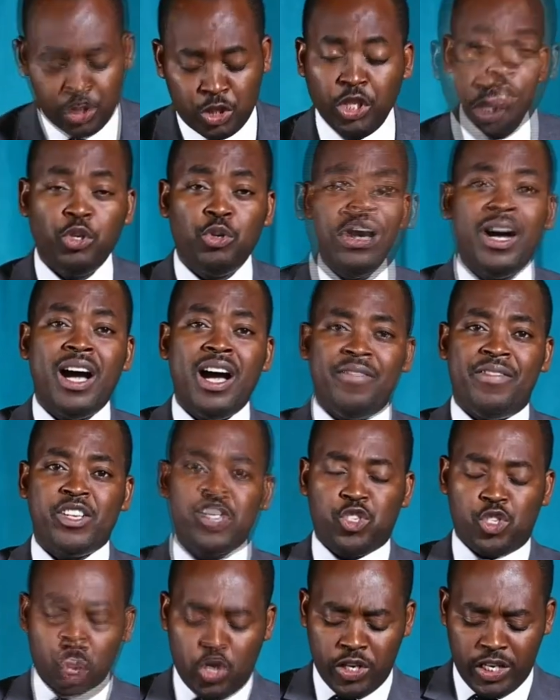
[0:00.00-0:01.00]
Do you have
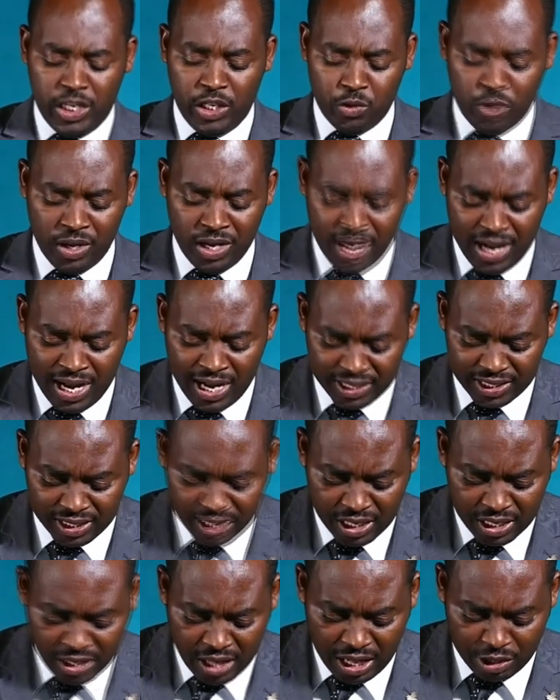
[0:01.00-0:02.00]
a song in your
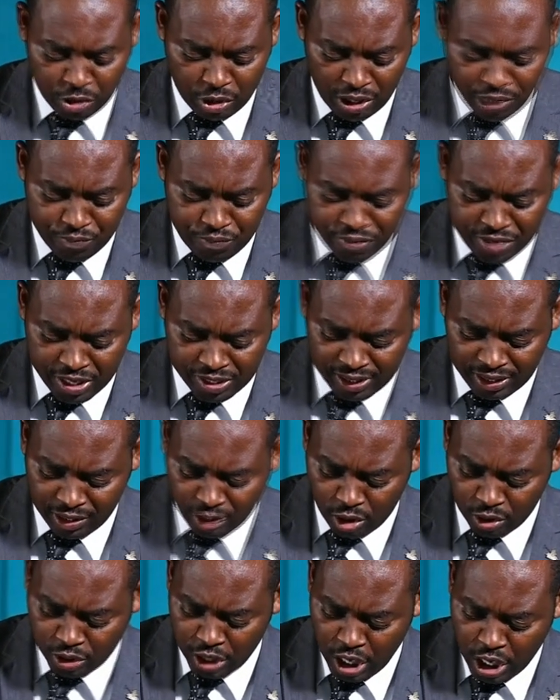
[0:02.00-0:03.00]
heart that you can praise the
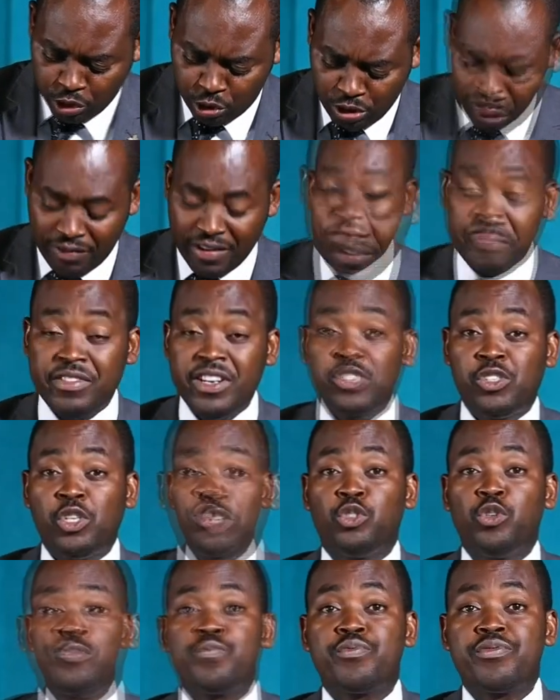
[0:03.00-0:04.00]
Lord? Do you have a
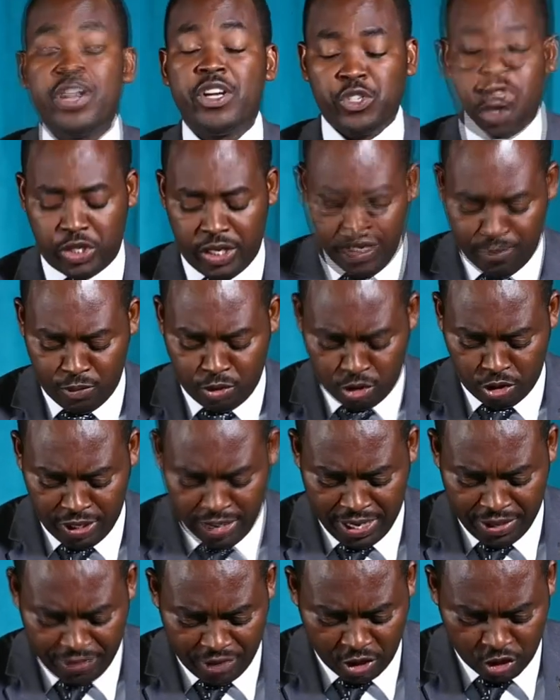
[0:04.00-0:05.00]
reason to praise Him
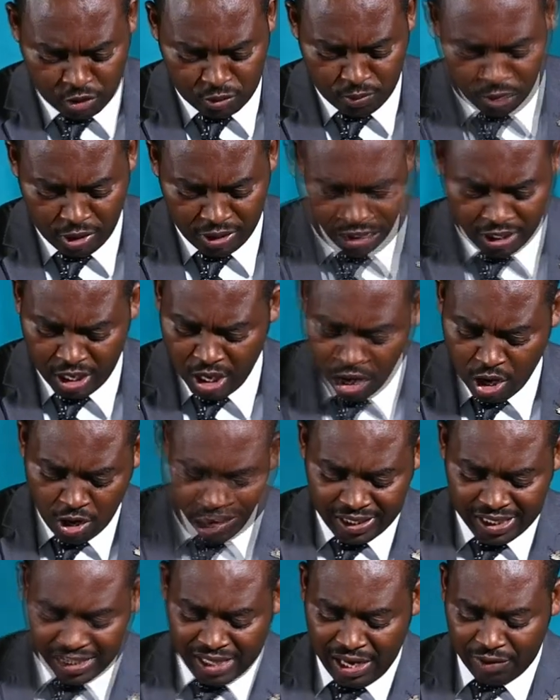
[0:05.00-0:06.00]
today, this morning,
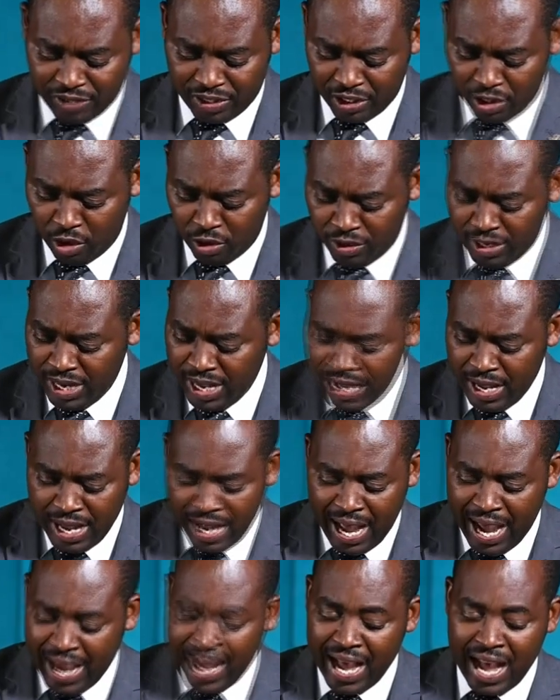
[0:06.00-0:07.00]
or this afternoon?
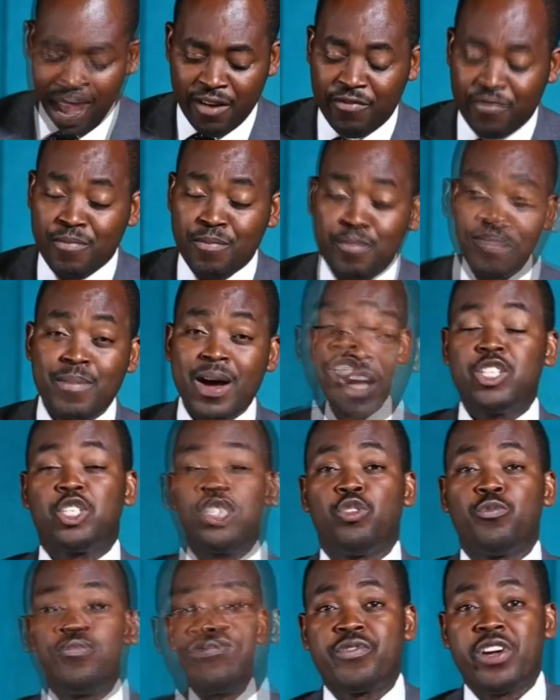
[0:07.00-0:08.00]
I have
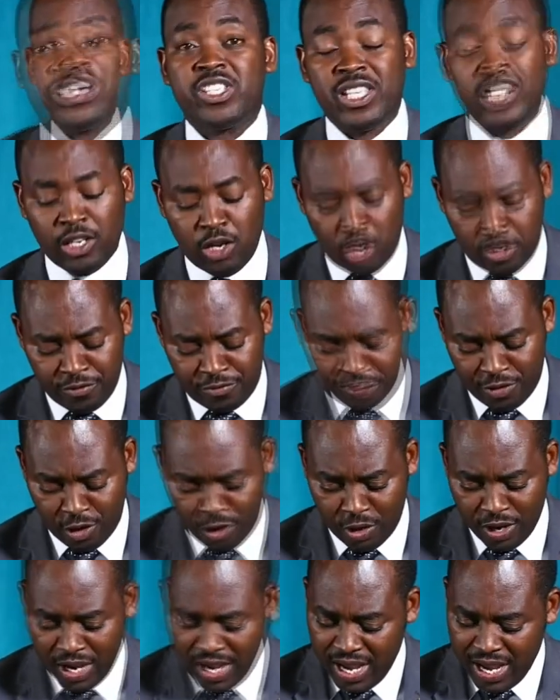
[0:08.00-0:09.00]
much to praise the Lord
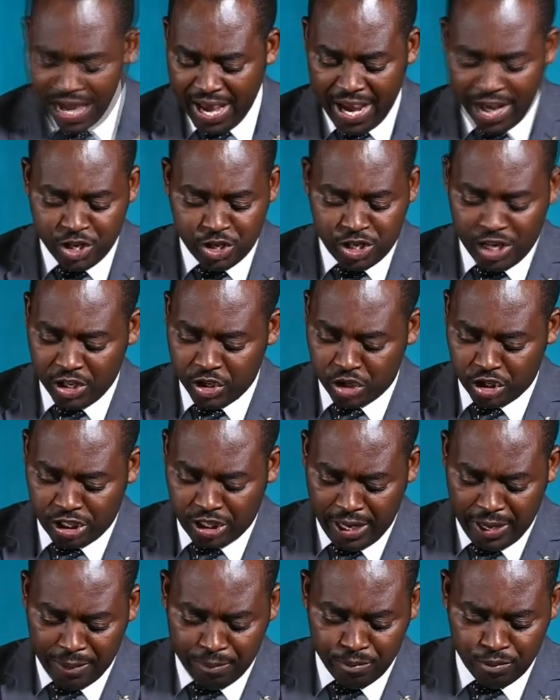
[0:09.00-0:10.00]
for. I
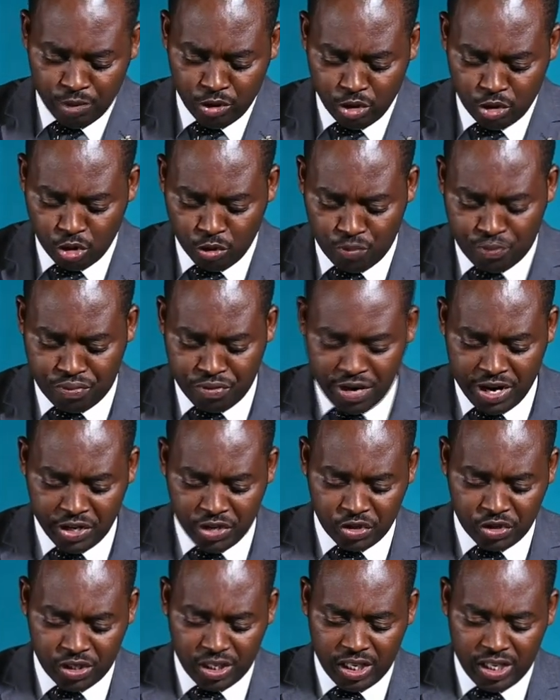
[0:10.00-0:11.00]
just came to
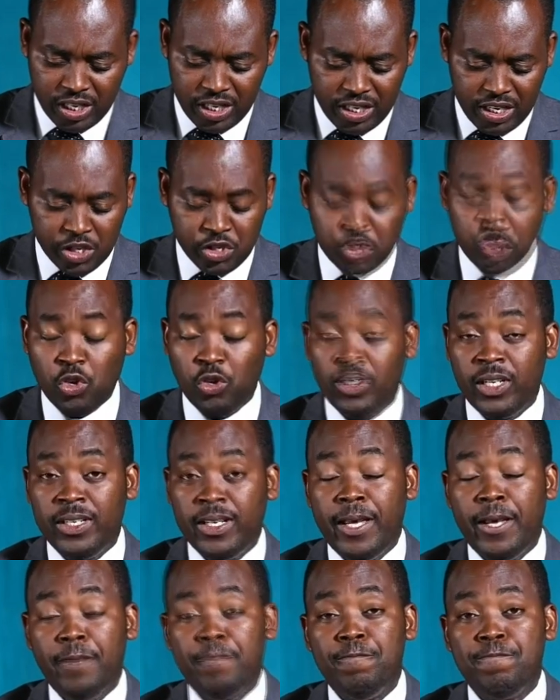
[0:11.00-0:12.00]
praise His holy
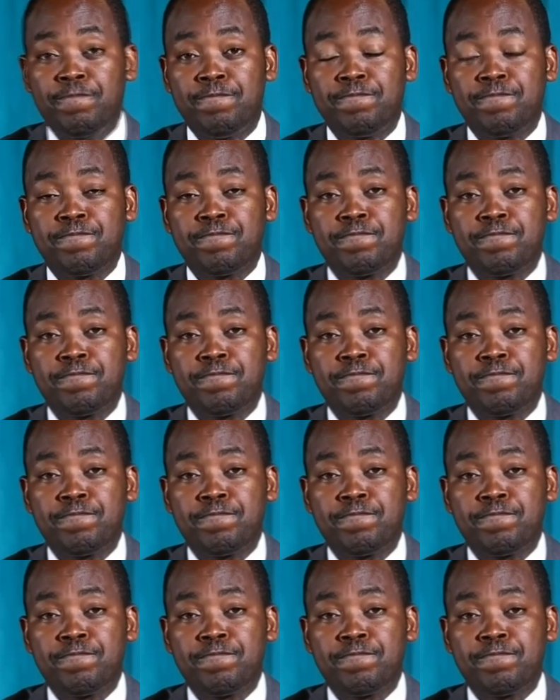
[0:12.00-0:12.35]
name.